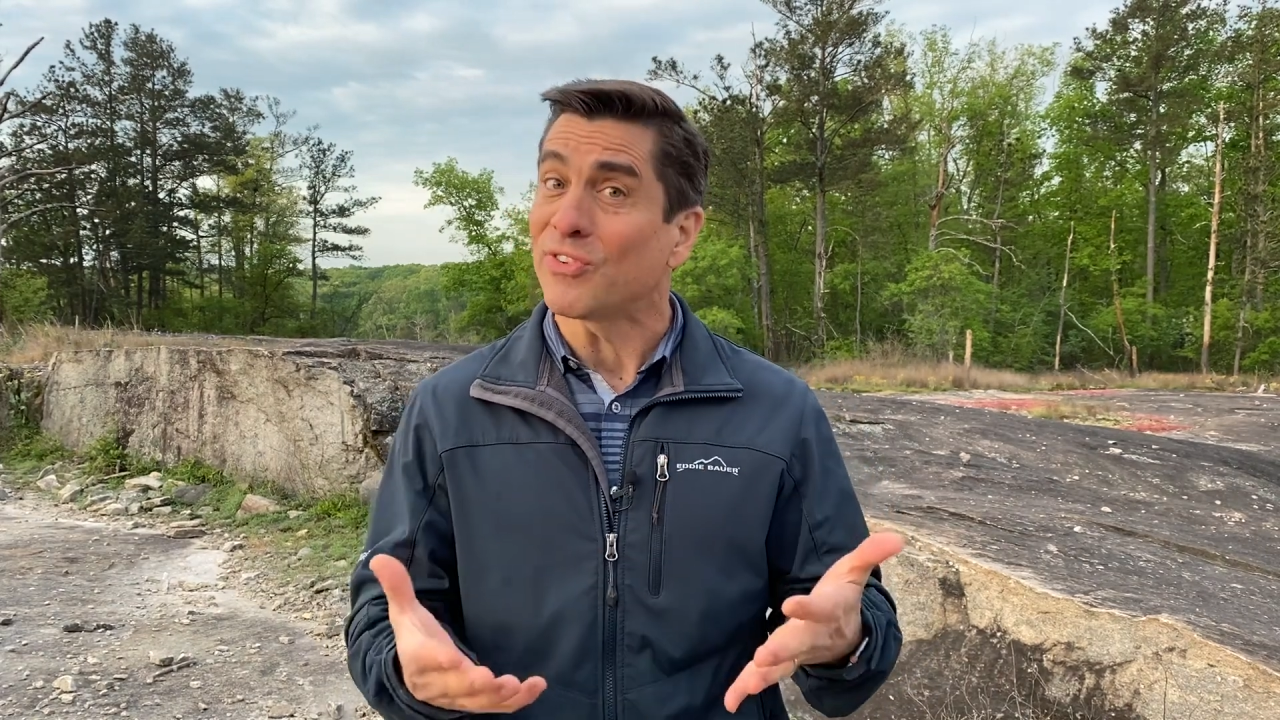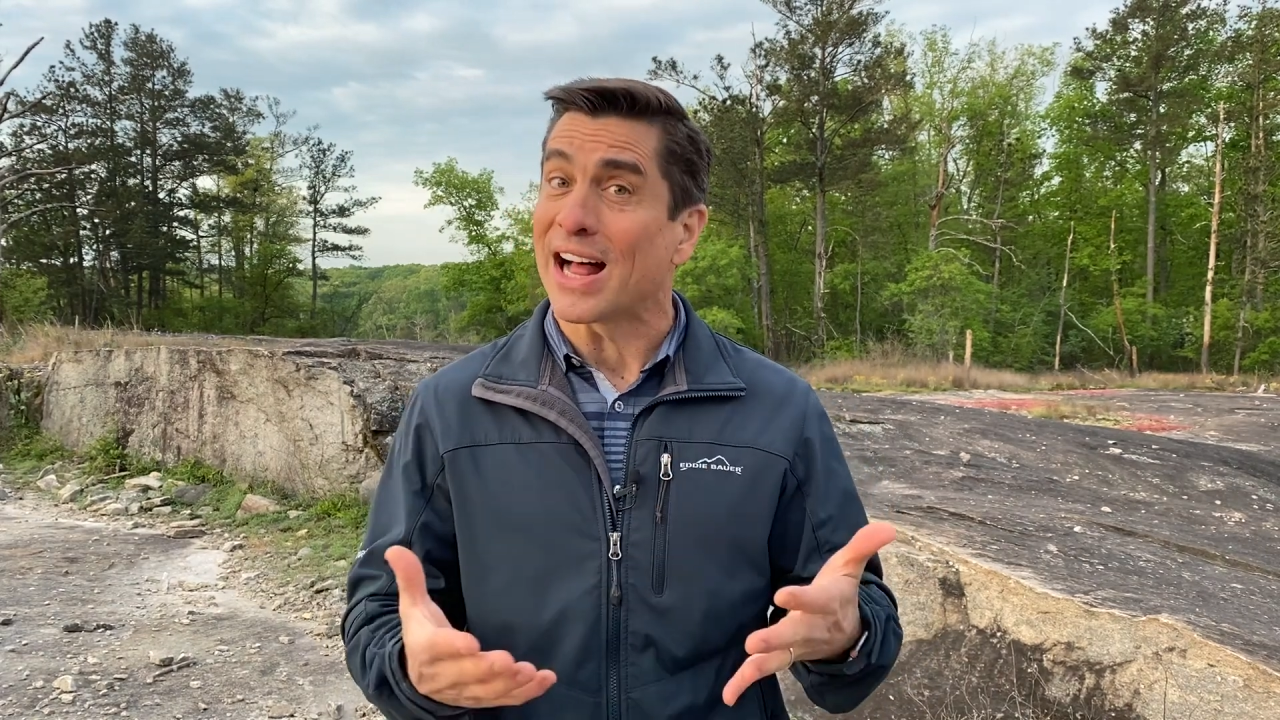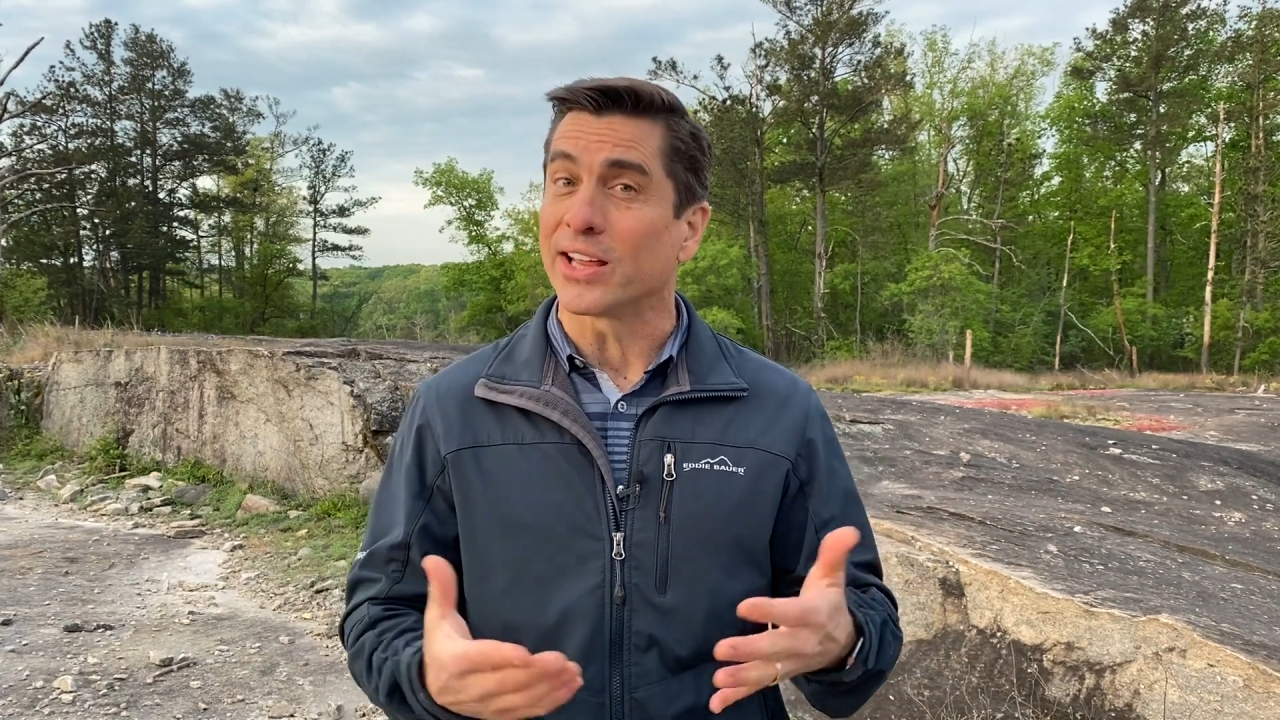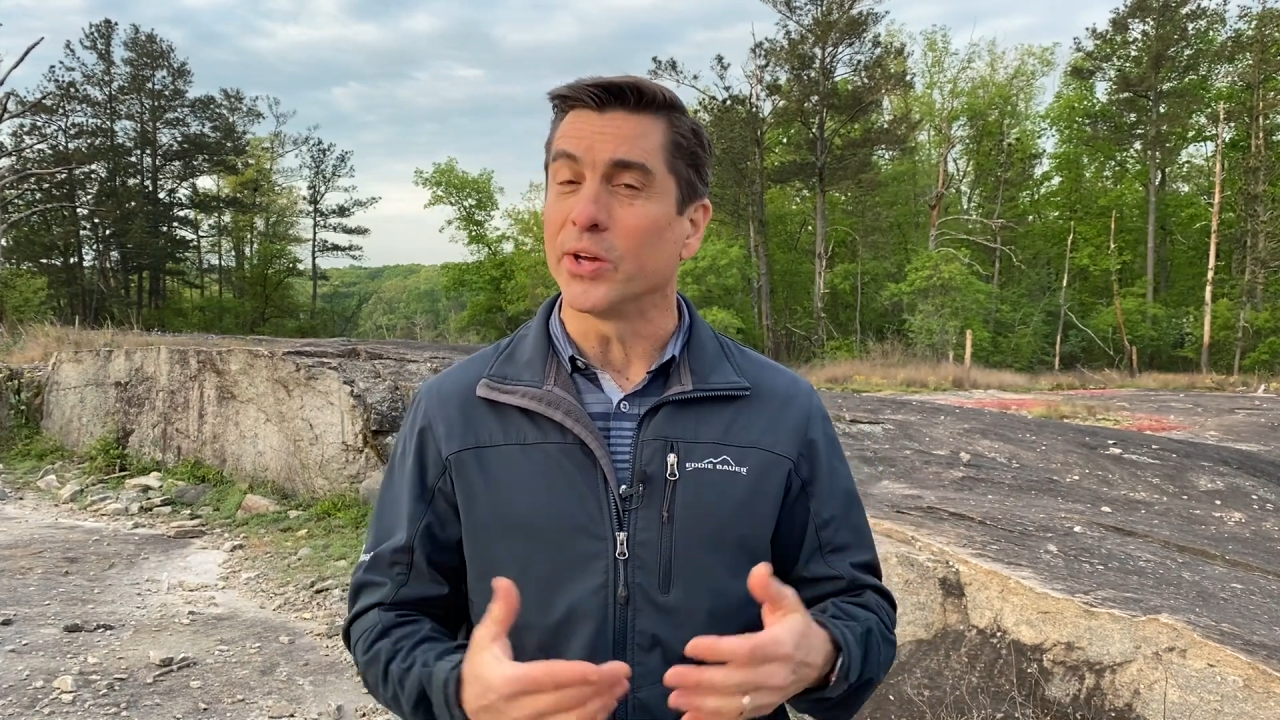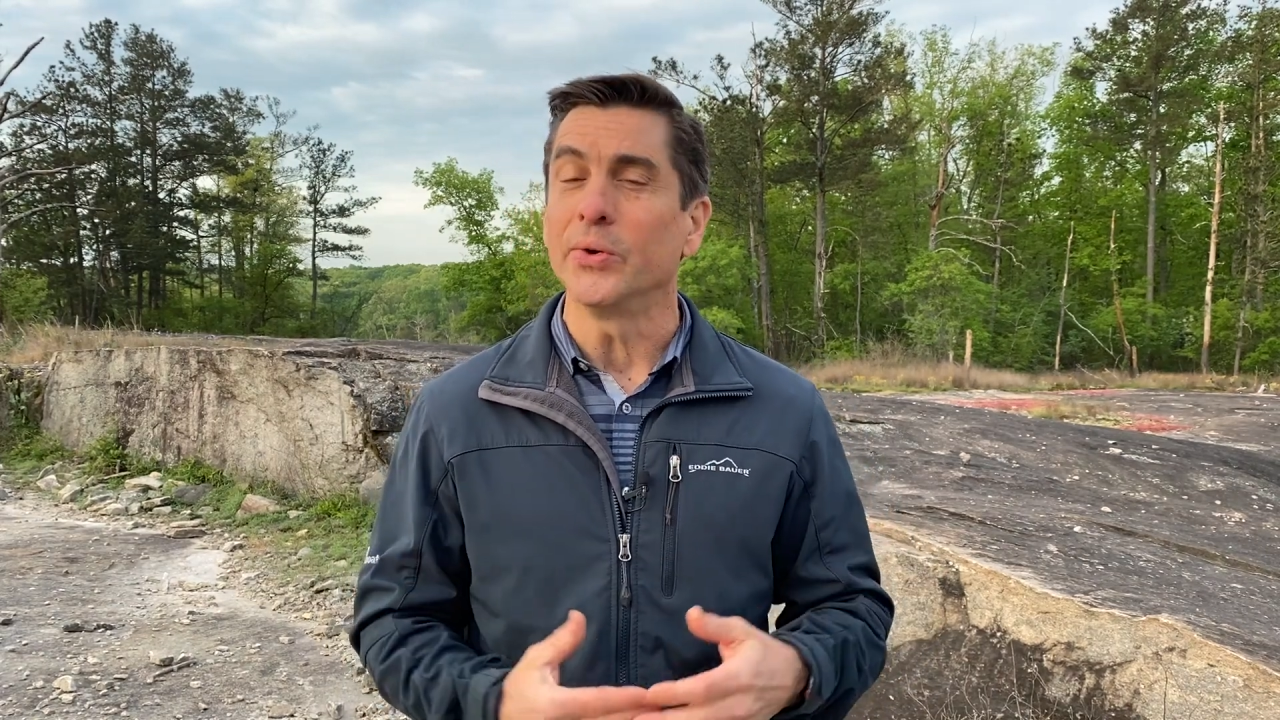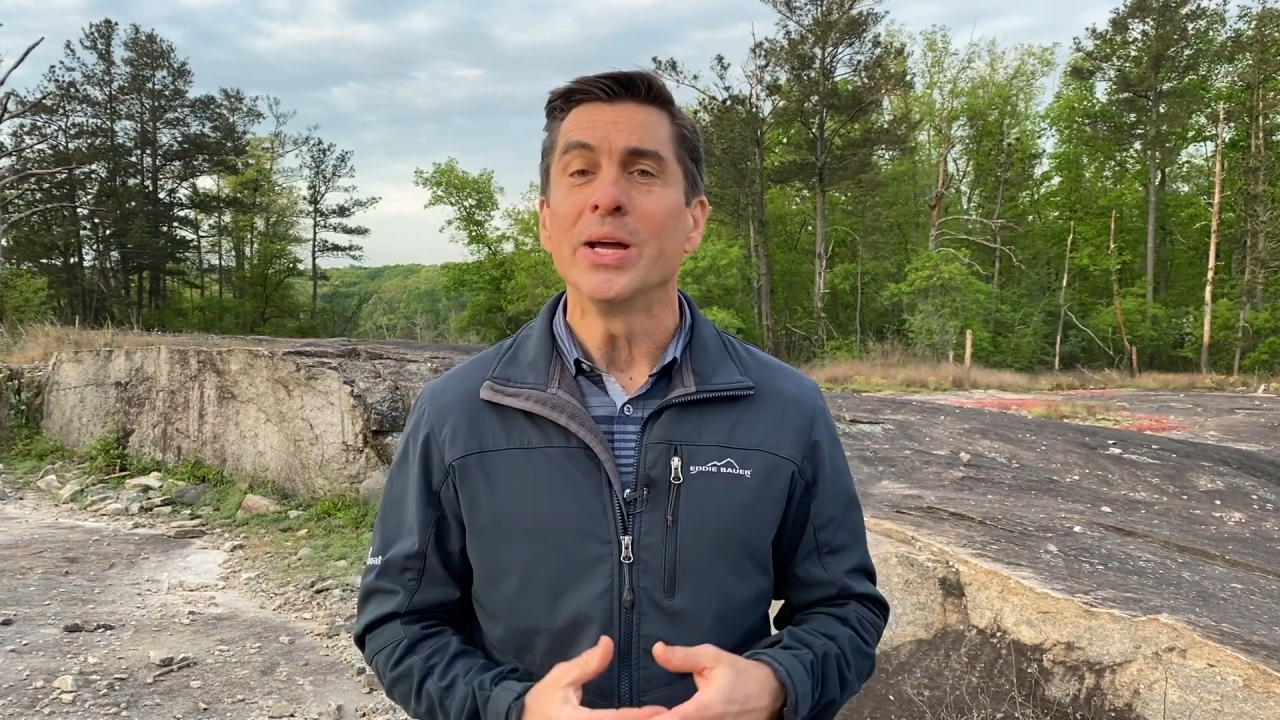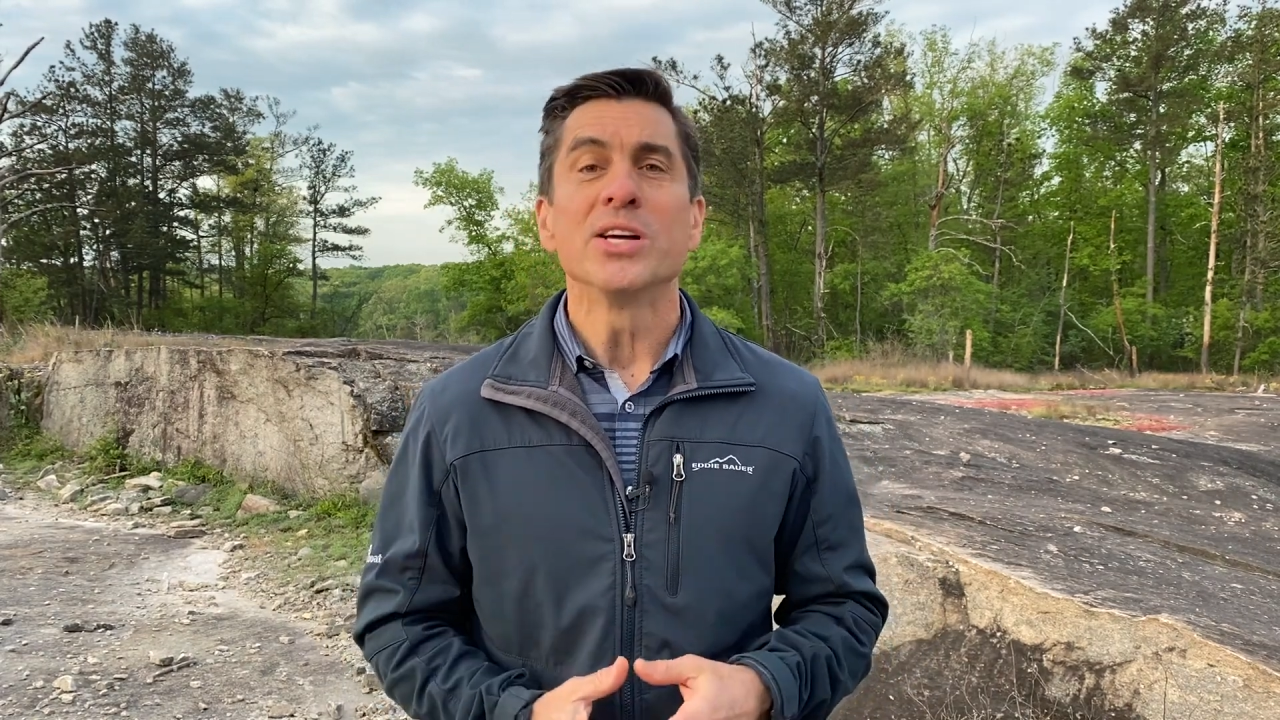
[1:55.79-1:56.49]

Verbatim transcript: value